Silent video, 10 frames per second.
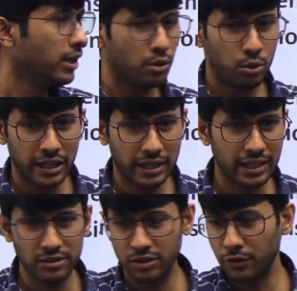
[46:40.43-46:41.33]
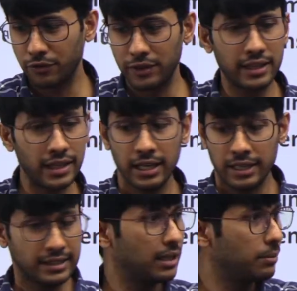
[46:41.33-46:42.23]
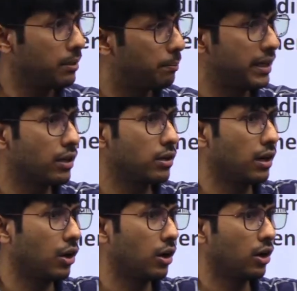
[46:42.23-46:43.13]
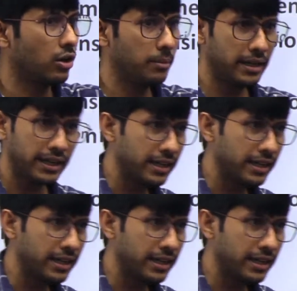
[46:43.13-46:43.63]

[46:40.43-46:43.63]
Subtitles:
Uniqueness, if you feel that this can be a better argument,